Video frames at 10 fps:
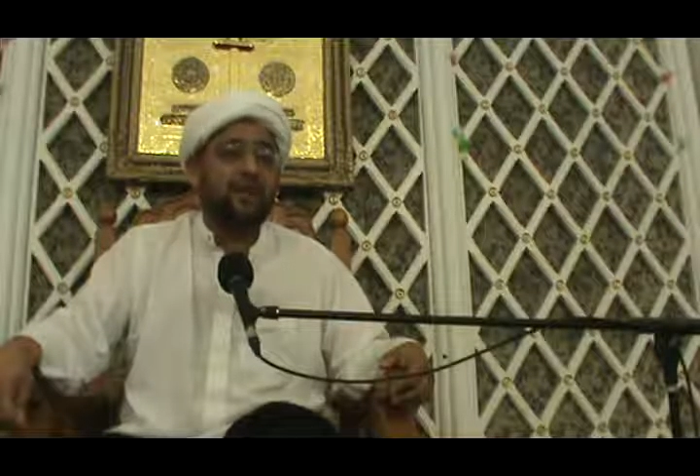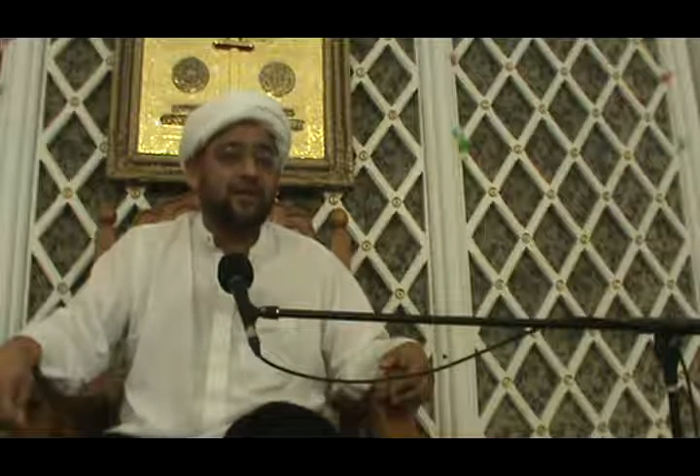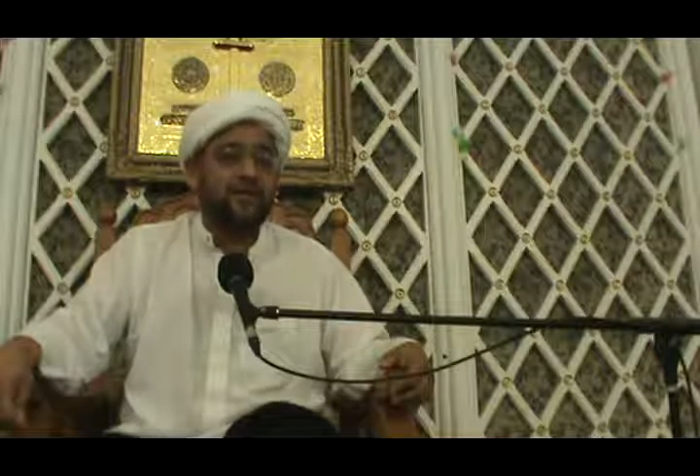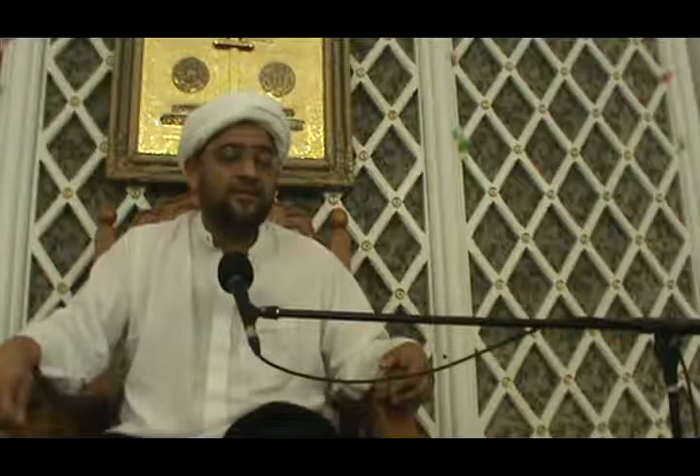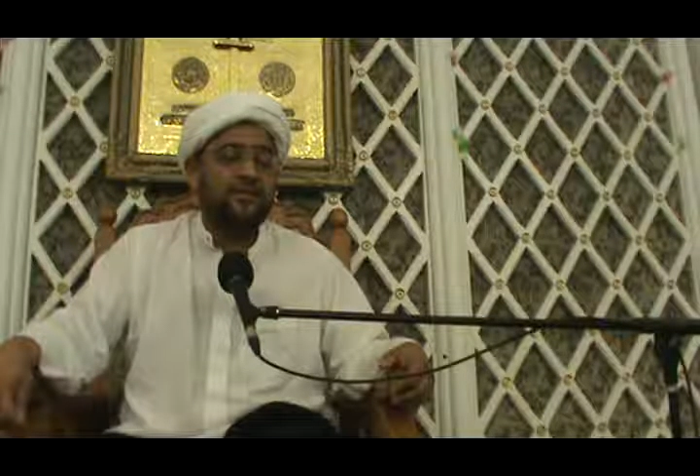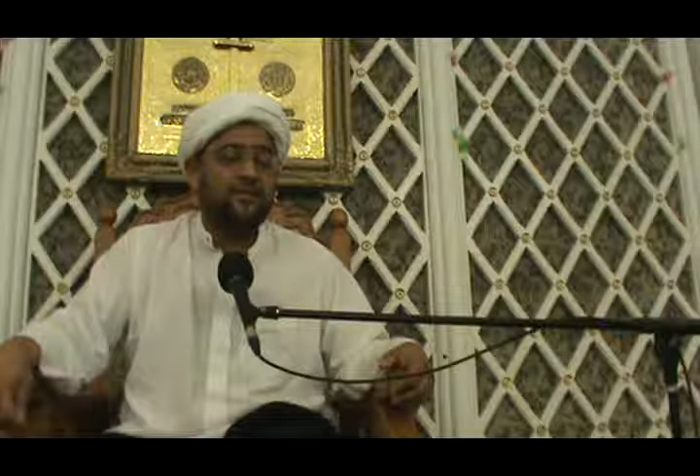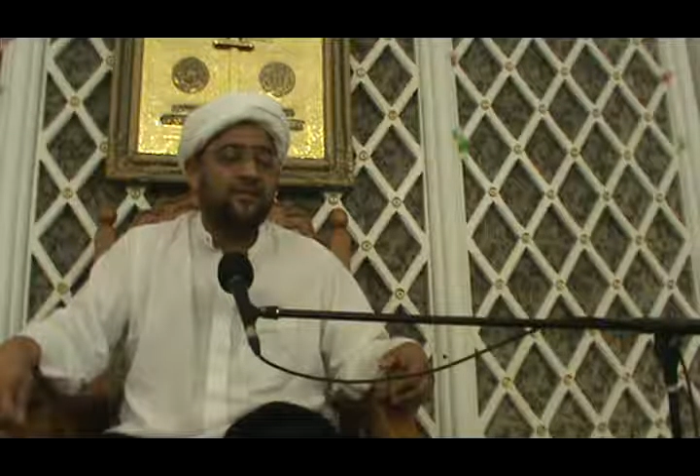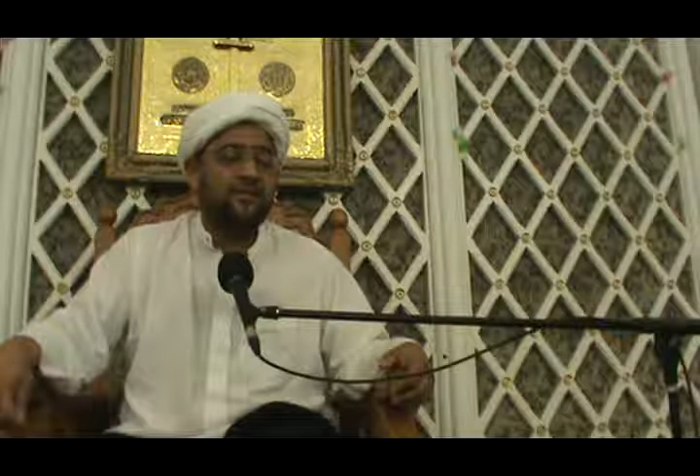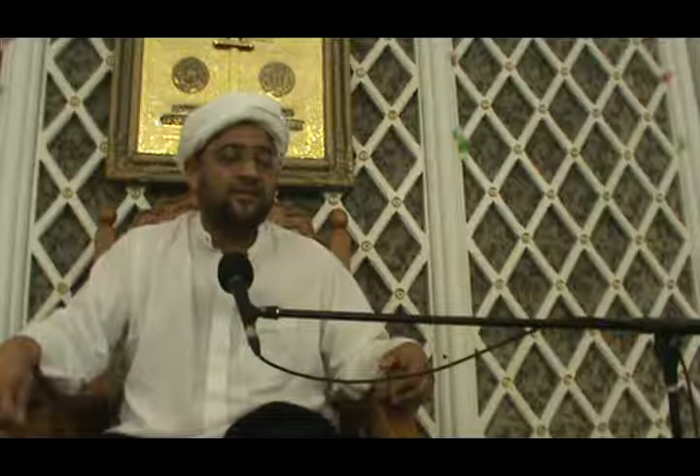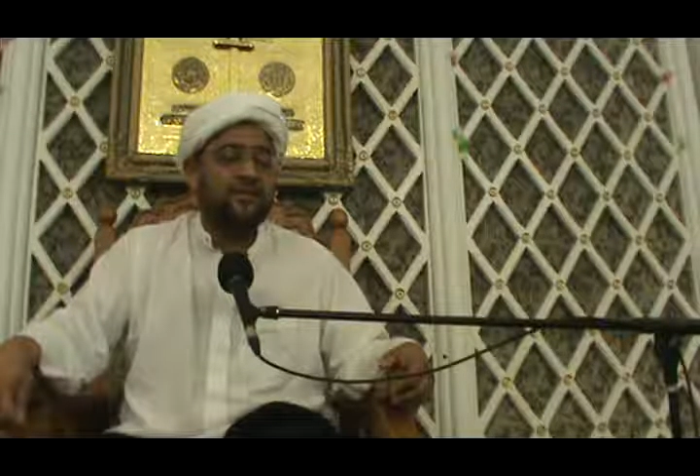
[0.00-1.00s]
wealth.
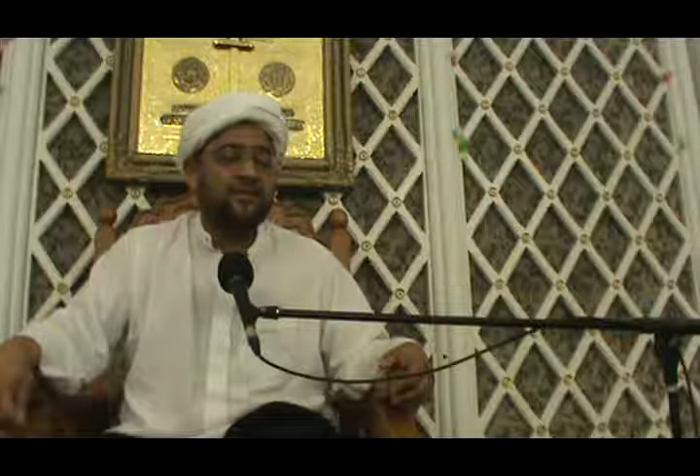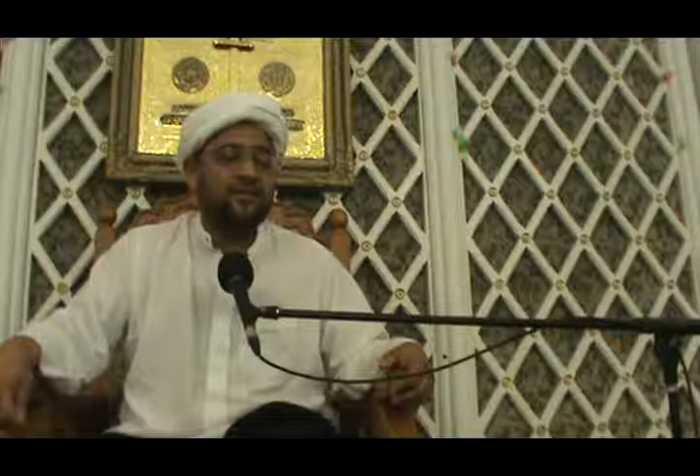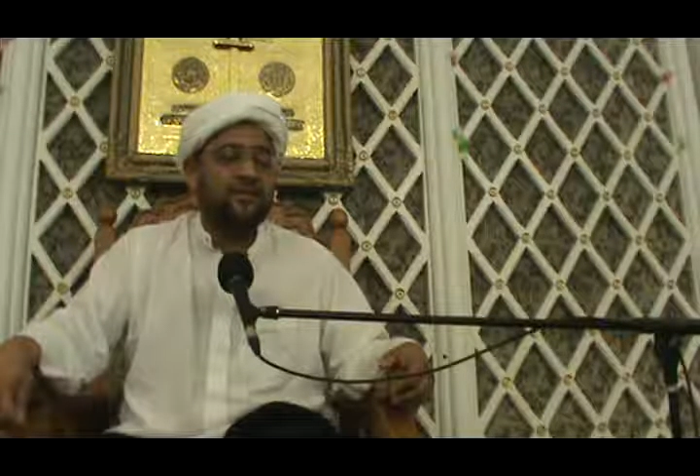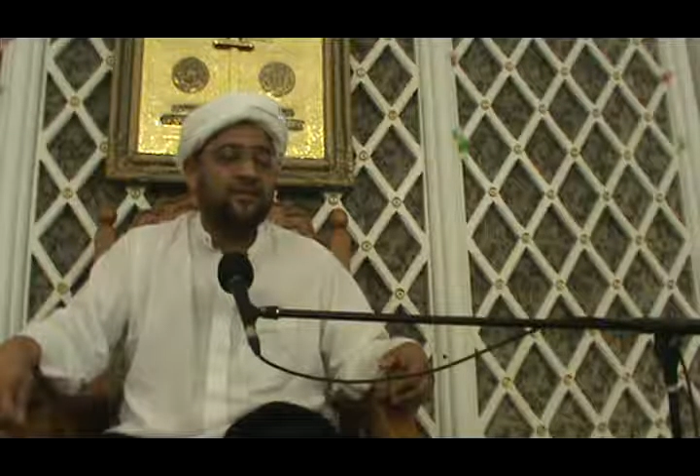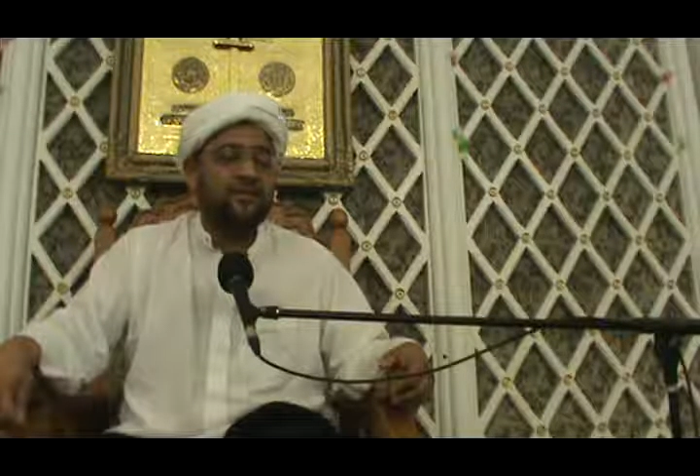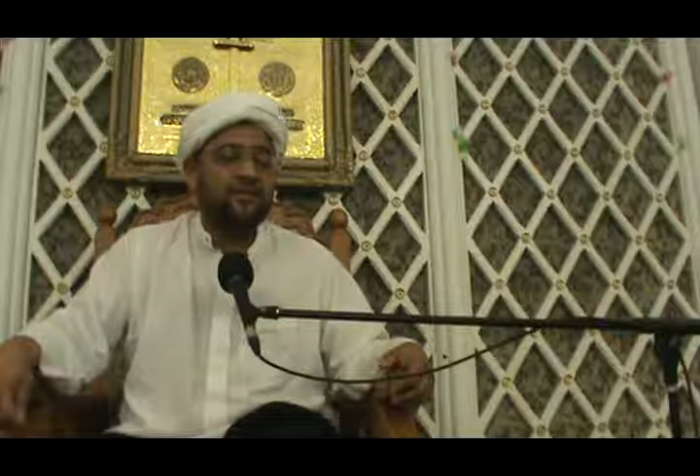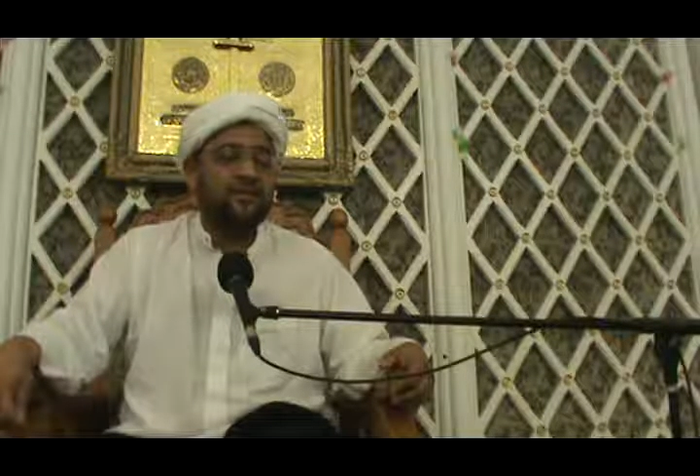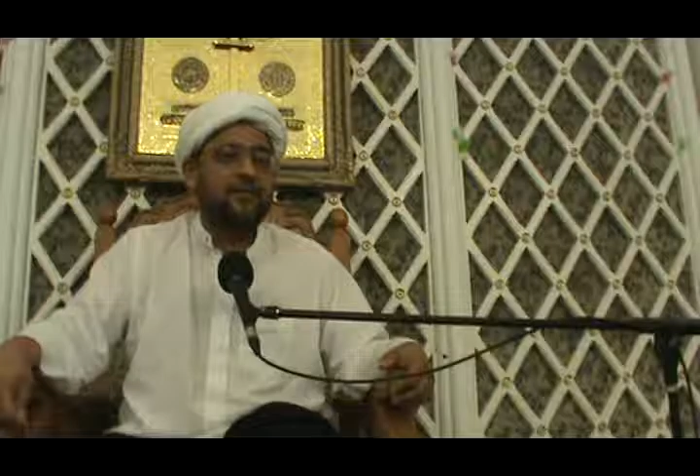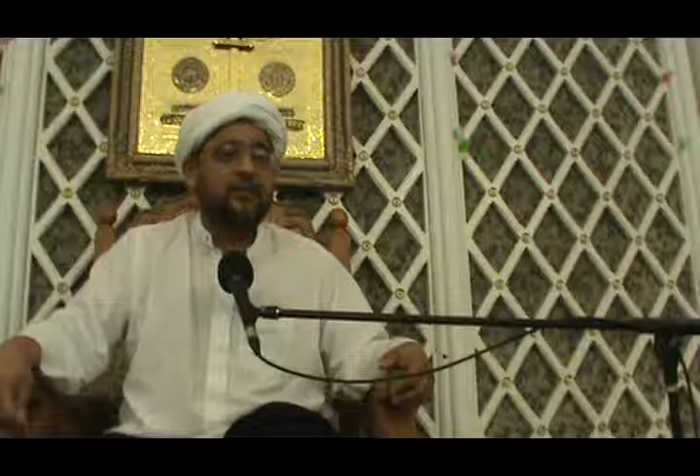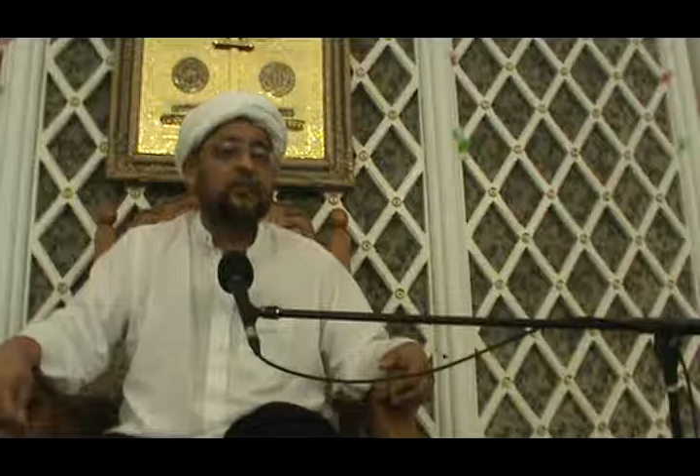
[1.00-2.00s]

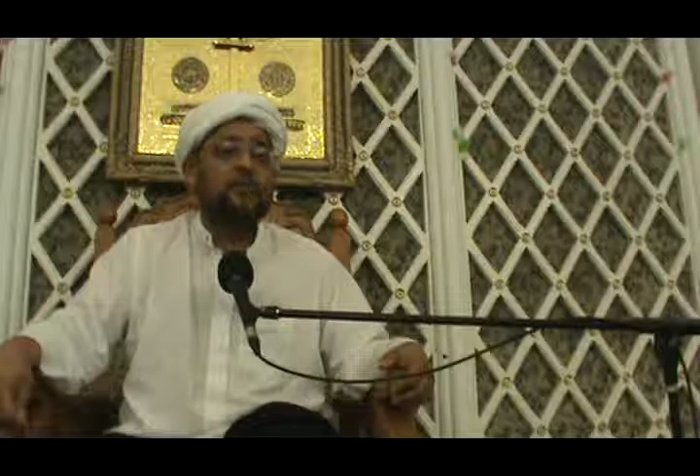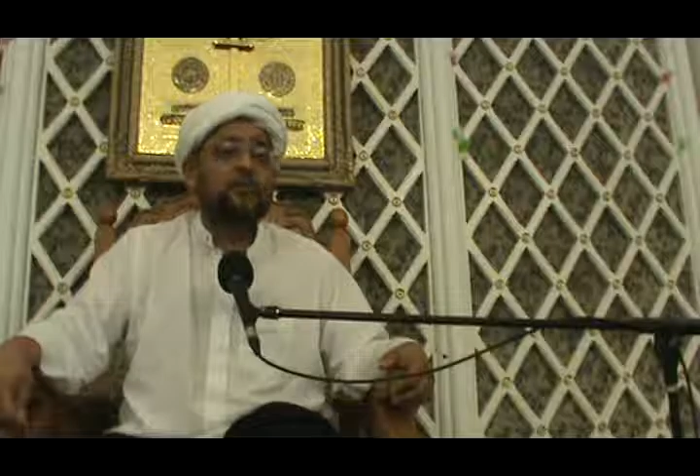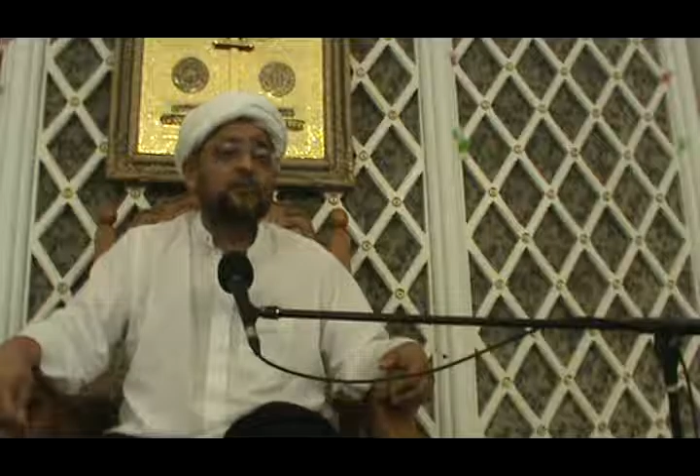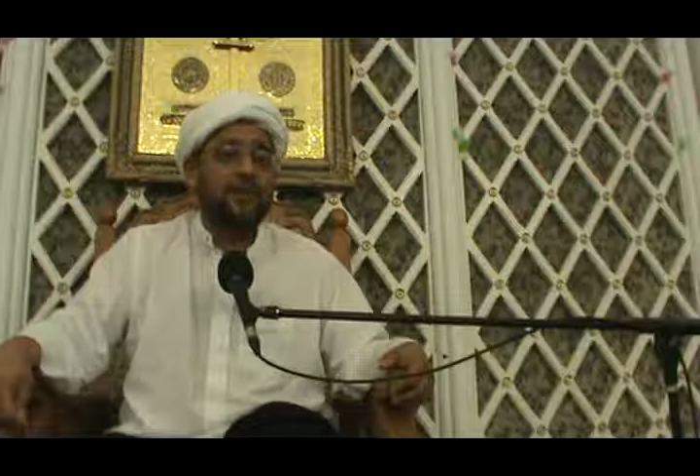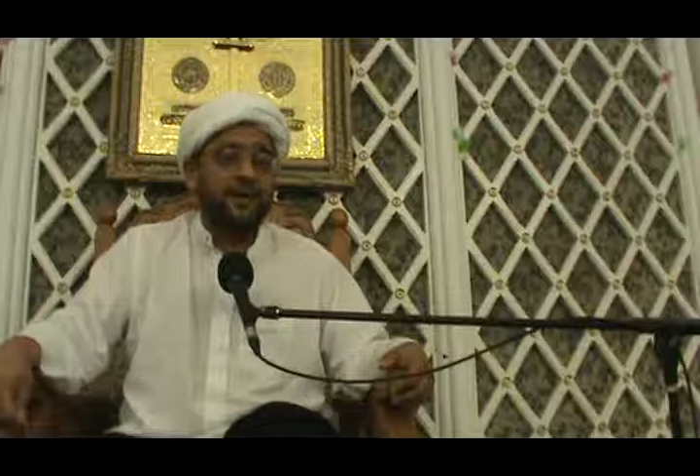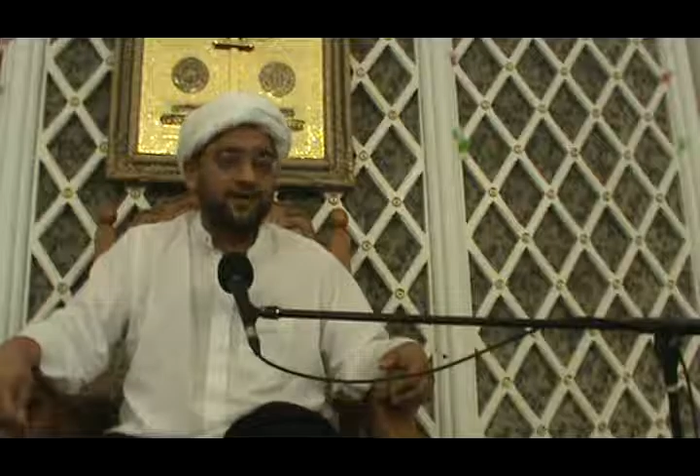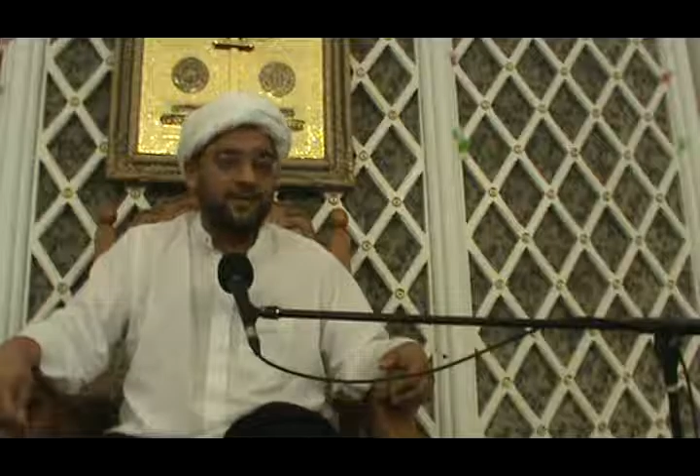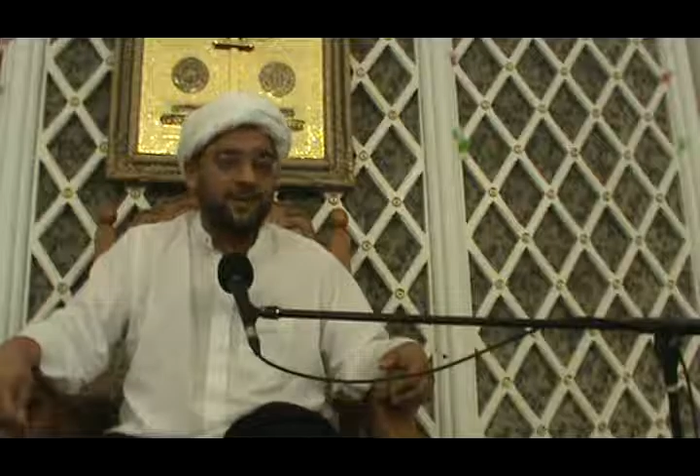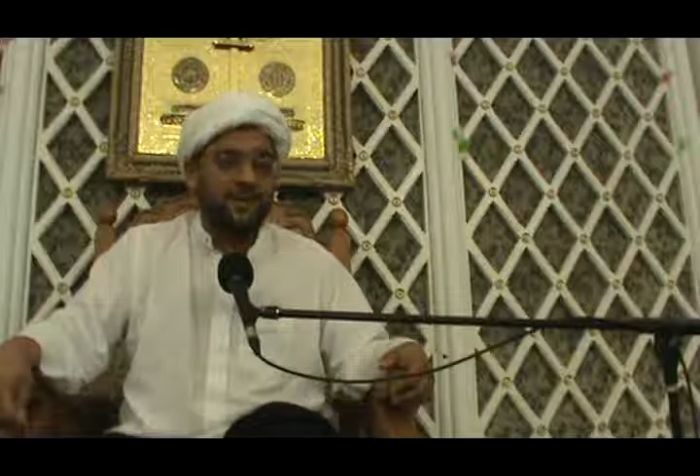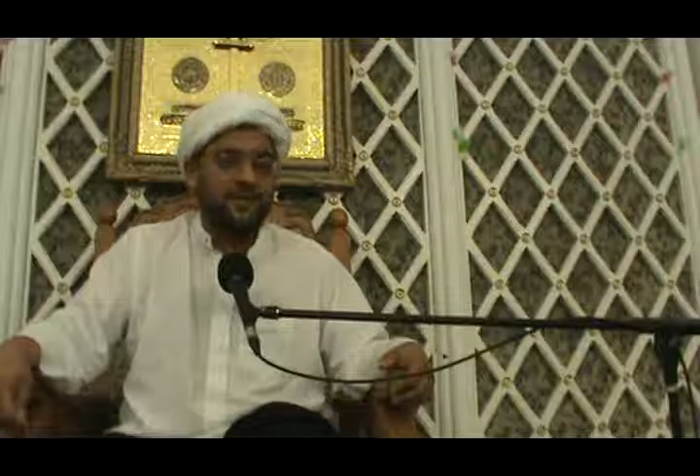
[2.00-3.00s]
Do you want to marry
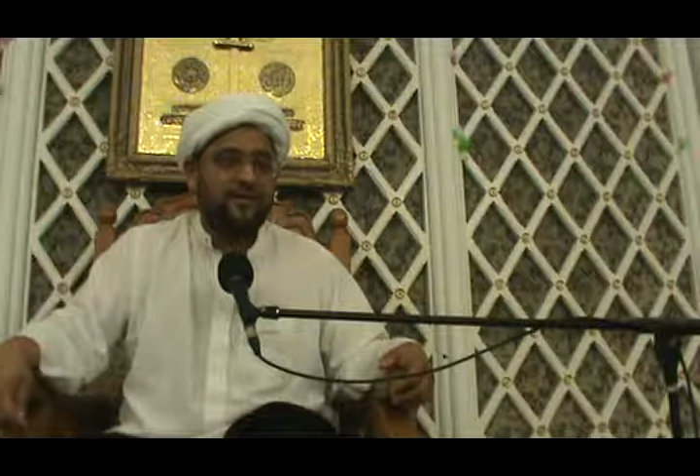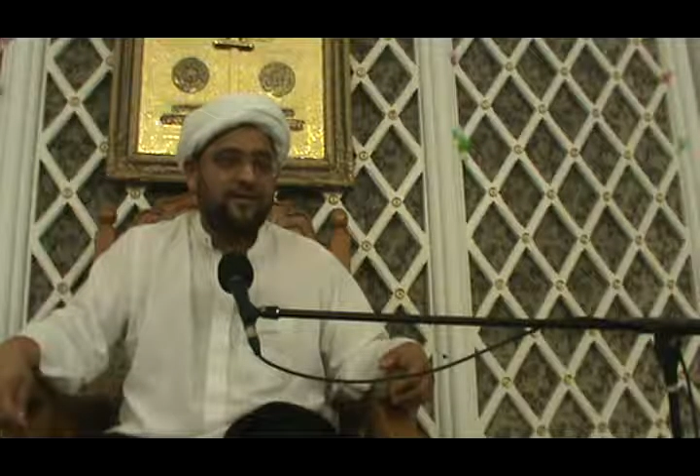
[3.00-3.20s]
me?